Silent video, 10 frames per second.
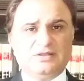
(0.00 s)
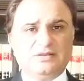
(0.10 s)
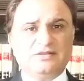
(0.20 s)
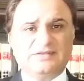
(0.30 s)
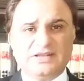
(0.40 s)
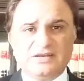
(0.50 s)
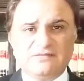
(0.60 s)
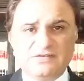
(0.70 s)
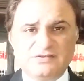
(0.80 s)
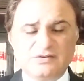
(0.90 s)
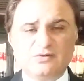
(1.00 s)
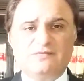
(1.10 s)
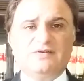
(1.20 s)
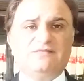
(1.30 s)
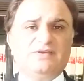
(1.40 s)
The salient features of
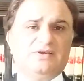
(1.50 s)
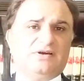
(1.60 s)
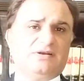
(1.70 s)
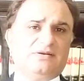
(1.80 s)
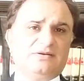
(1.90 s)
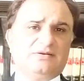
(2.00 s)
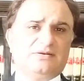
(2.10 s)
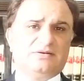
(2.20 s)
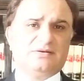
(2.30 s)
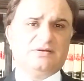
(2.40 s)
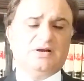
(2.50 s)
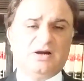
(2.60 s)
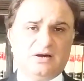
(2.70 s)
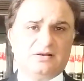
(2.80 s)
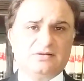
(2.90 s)
FIR
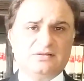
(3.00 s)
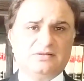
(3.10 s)
are